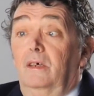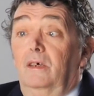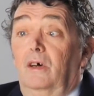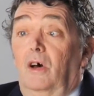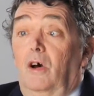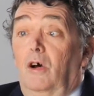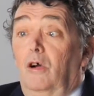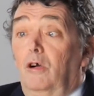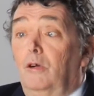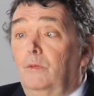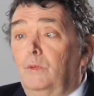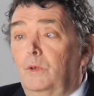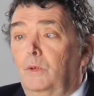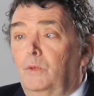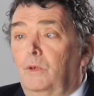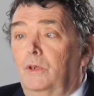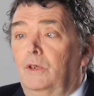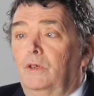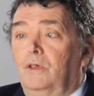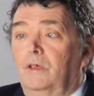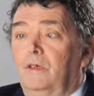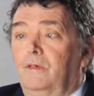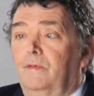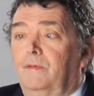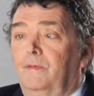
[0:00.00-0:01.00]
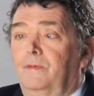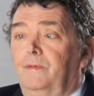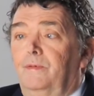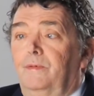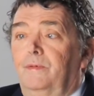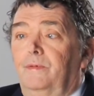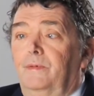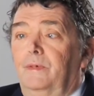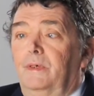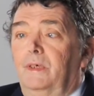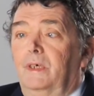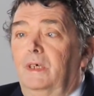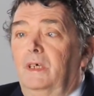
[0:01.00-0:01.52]
horrible world of
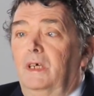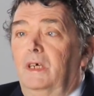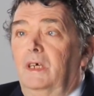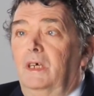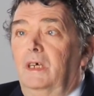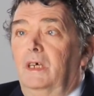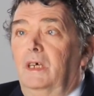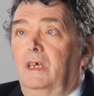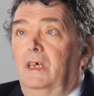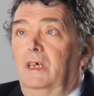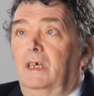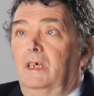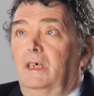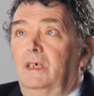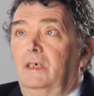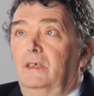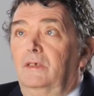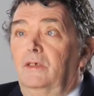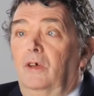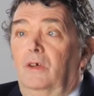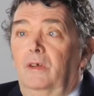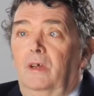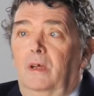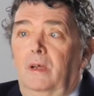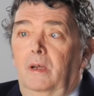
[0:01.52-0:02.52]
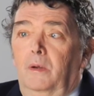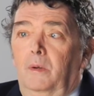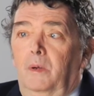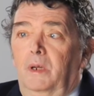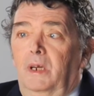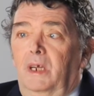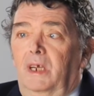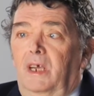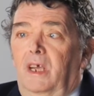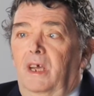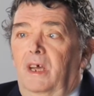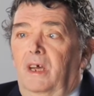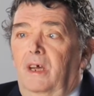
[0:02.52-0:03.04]
not knowing where
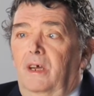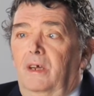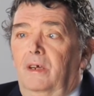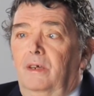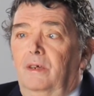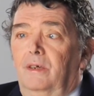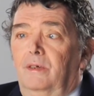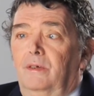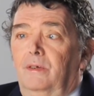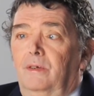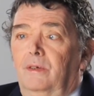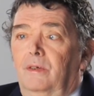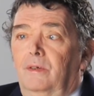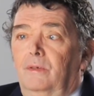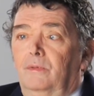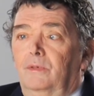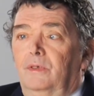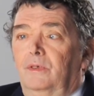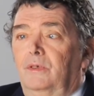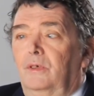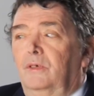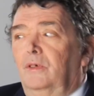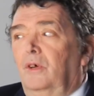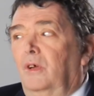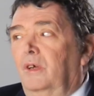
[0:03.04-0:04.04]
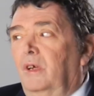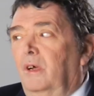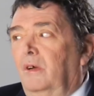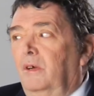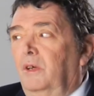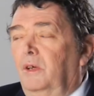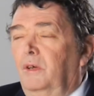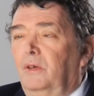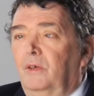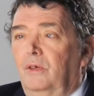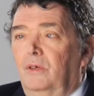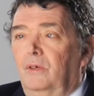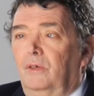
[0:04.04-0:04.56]
to go, not knowing
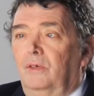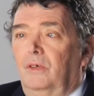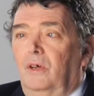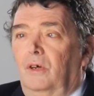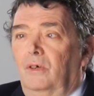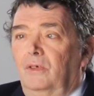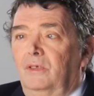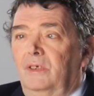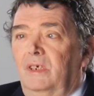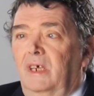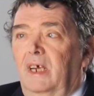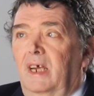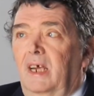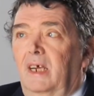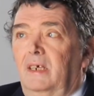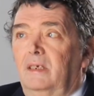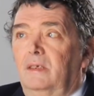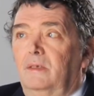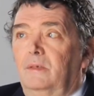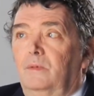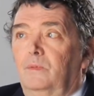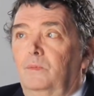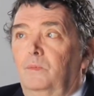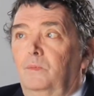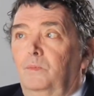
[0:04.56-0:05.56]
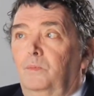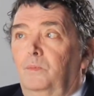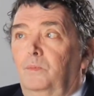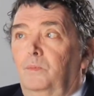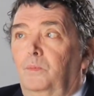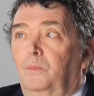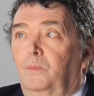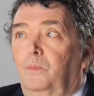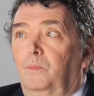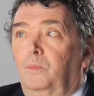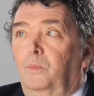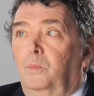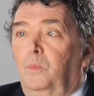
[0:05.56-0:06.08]
who to contact,
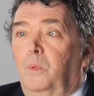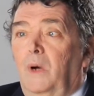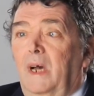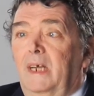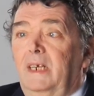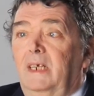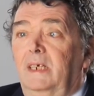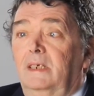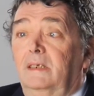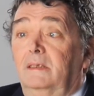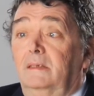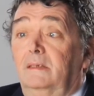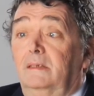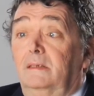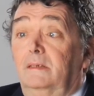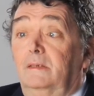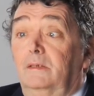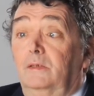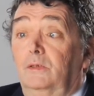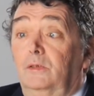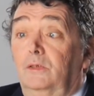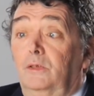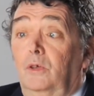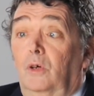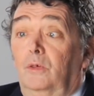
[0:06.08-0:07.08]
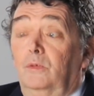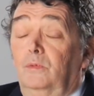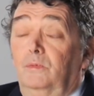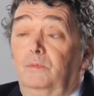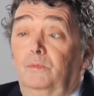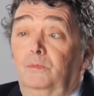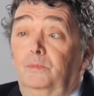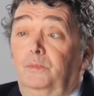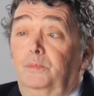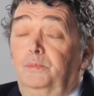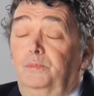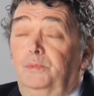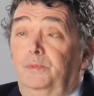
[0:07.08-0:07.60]
waiting, not
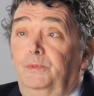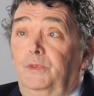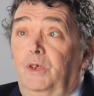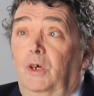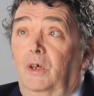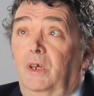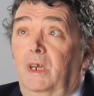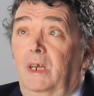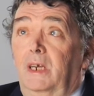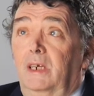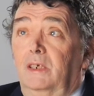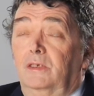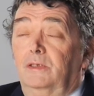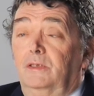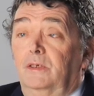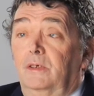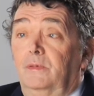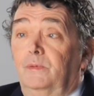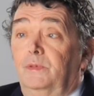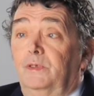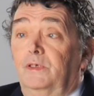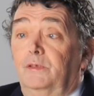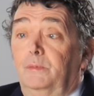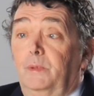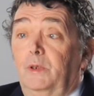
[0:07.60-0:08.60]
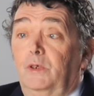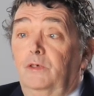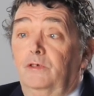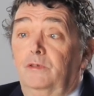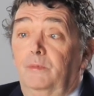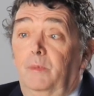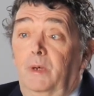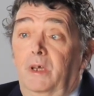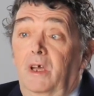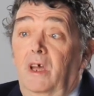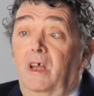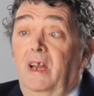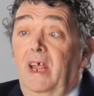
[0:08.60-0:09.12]
contacting services because of
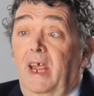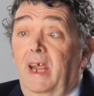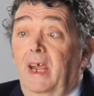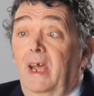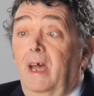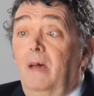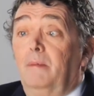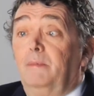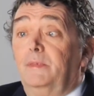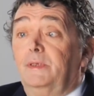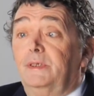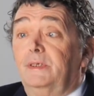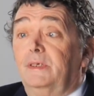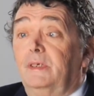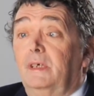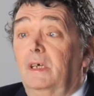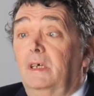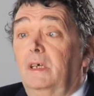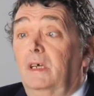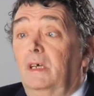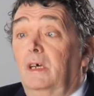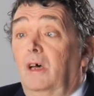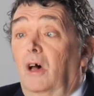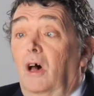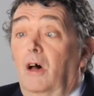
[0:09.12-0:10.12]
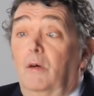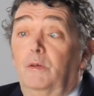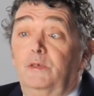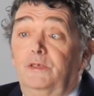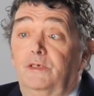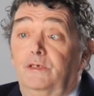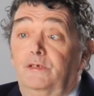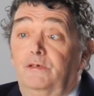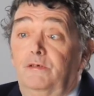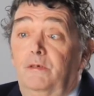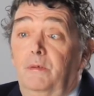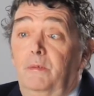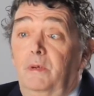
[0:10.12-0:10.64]
my own hang-ups. I was
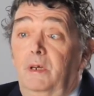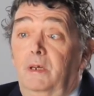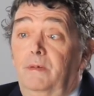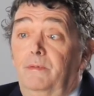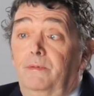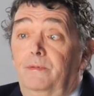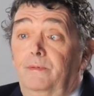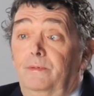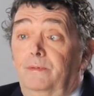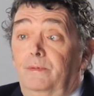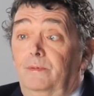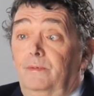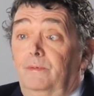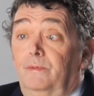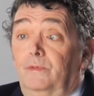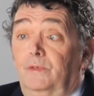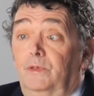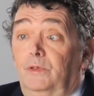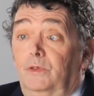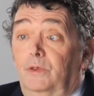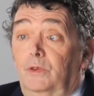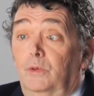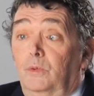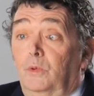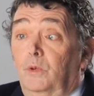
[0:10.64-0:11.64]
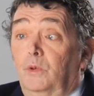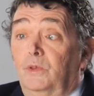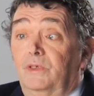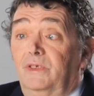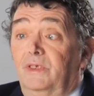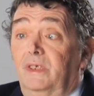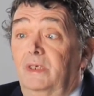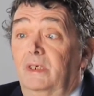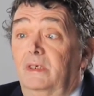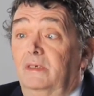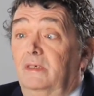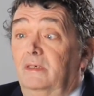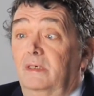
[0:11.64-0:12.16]
discriminative towards
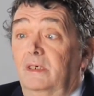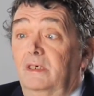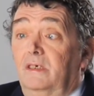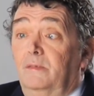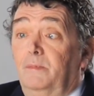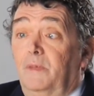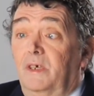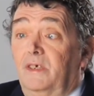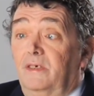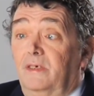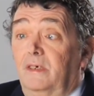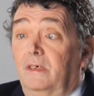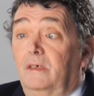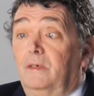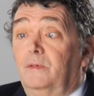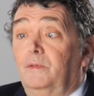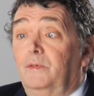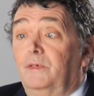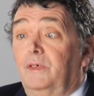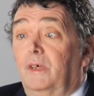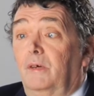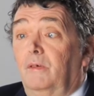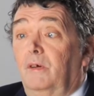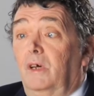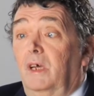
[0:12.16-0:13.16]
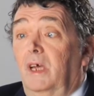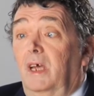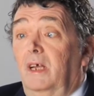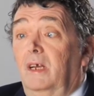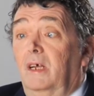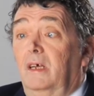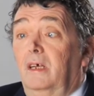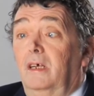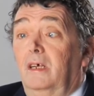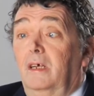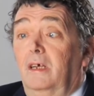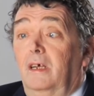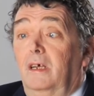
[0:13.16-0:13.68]
the disease myself, so I
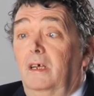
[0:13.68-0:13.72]
had